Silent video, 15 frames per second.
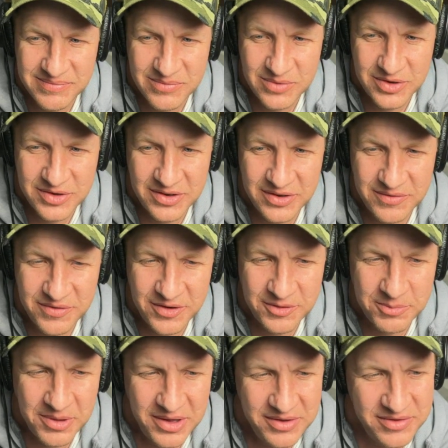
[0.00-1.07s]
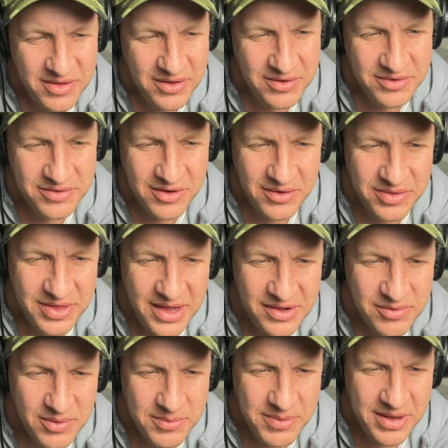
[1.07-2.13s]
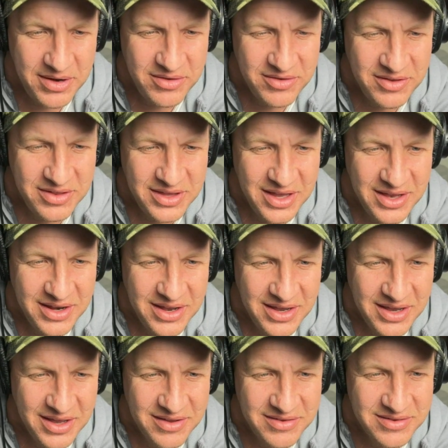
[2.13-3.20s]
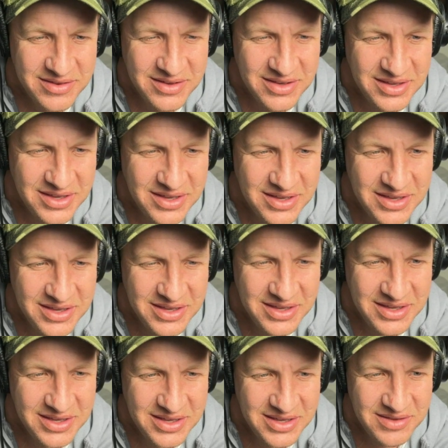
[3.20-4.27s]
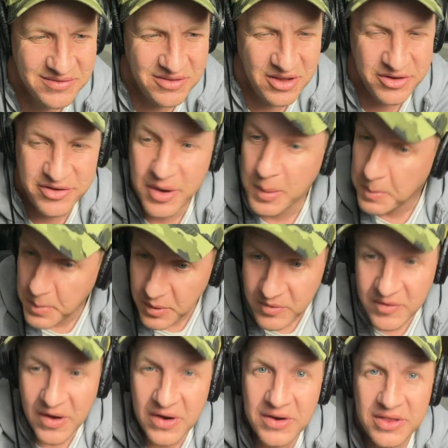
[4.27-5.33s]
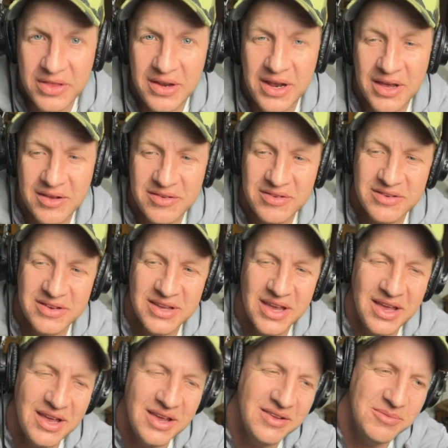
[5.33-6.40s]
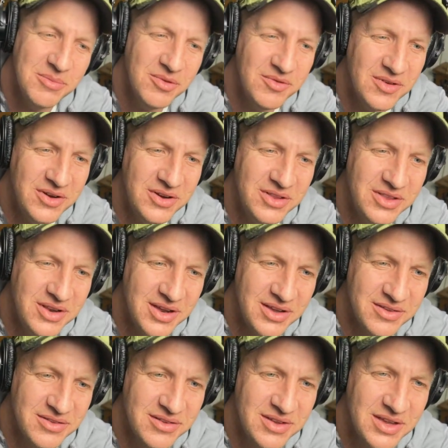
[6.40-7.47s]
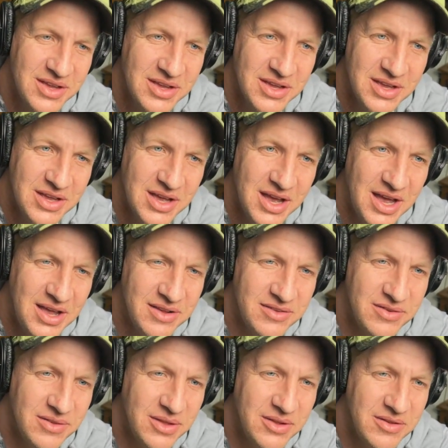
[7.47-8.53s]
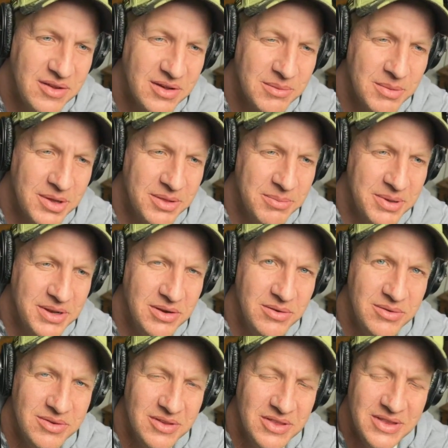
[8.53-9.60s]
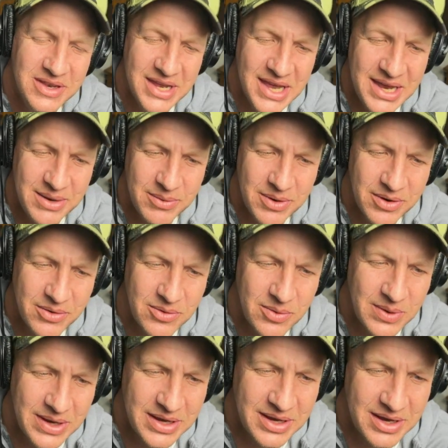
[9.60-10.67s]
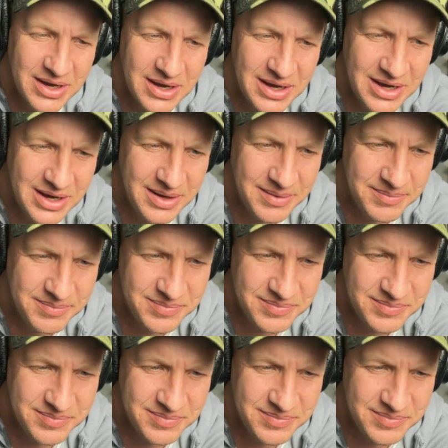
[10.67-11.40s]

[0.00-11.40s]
We're still in first place though, so that's what matters in the end, I guess. Flush it, move on to the next, guys. Move on to the next. So let's talk about the big news of the day real quick. I